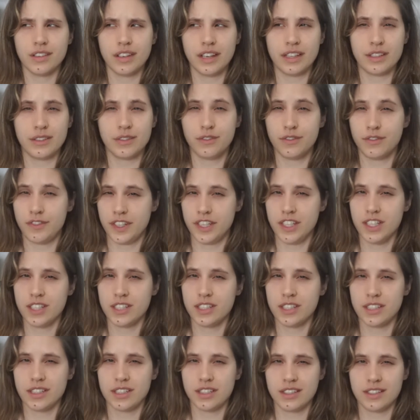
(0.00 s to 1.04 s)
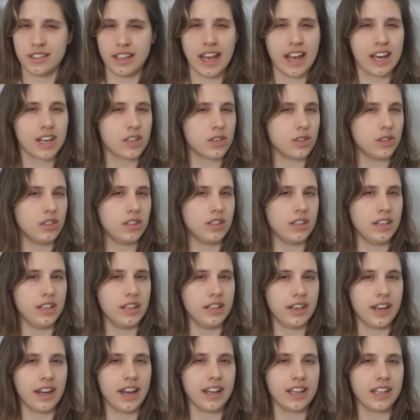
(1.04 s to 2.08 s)
as fish is actually
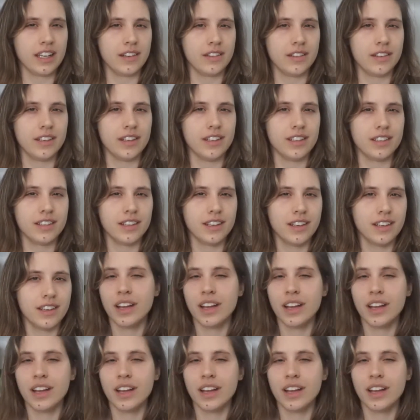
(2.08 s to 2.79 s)
inaccurate.